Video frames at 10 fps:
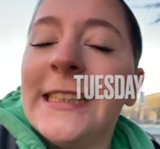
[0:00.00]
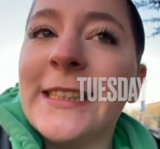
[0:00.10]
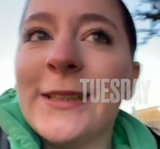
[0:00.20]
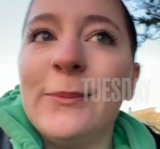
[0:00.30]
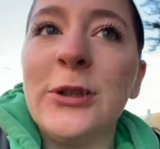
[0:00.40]

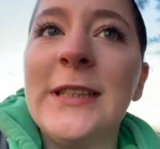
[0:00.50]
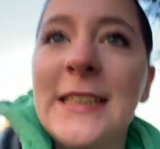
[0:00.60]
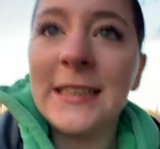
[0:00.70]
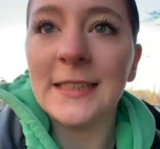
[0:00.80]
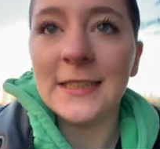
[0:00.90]
Good
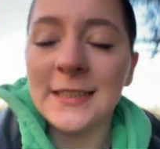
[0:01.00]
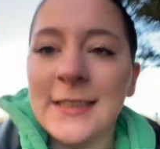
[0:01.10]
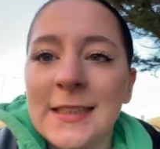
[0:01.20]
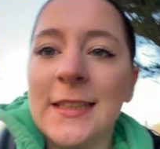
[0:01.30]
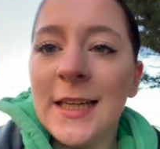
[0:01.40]
morning.
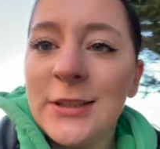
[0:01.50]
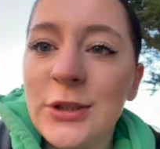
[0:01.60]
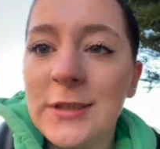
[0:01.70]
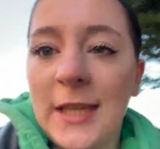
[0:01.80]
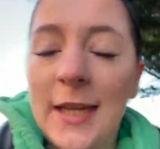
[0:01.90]
It's
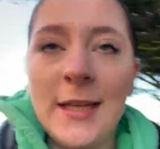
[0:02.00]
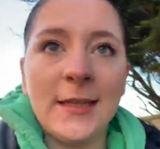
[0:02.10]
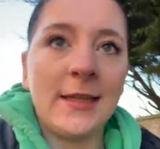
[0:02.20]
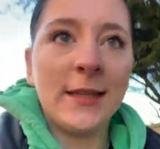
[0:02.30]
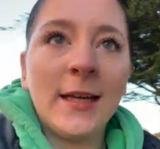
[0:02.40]
Tuesday
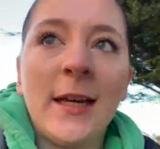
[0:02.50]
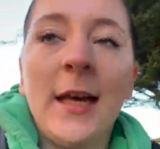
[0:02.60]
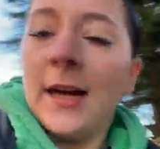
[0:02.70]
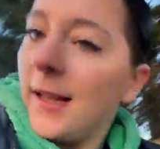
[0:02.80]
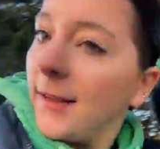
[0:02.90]

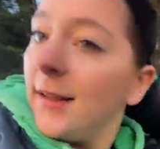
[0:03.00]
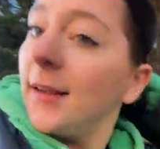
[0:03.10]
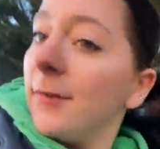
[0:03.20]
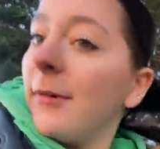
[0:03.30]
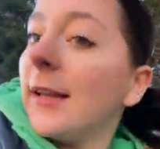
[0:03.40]
and
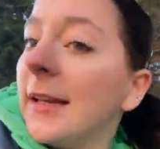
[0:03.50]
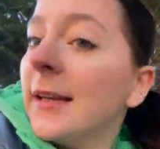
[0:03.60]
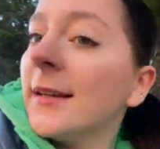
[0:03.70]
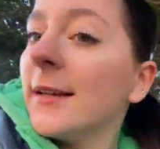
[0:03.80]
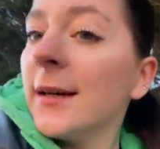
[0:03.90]
I'm ready.
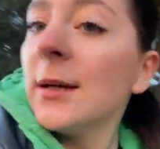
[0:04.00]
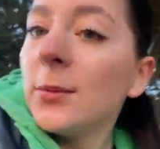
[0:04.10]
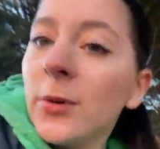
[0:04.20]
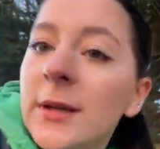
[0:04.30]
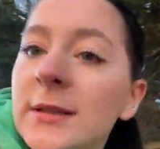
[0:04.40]

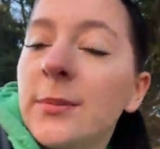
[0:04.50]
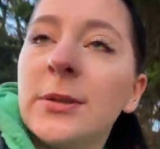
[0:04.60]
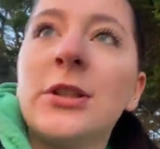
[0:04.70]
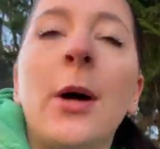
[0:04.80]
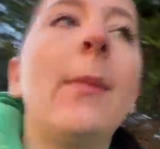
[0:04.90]
Walking to the
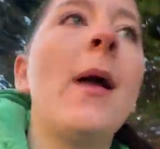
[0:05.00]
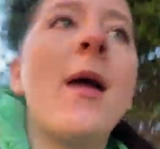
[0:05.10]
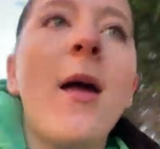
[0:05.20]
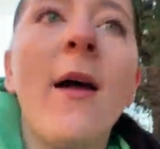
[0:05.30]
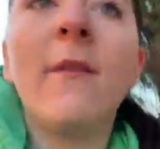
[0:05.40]
bus stop
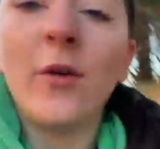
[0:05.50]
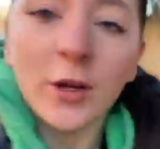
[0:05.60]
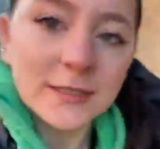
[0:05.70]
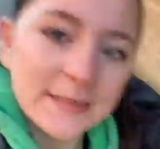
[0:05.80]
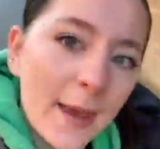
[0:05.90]
for
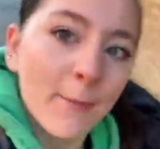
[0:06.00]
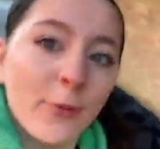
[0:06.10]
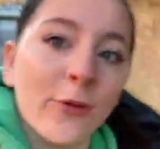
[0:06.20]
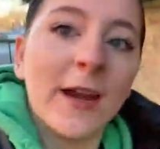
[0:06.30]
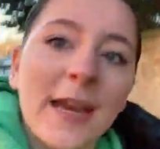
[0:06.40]

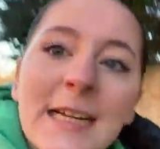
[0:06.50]
contemporary.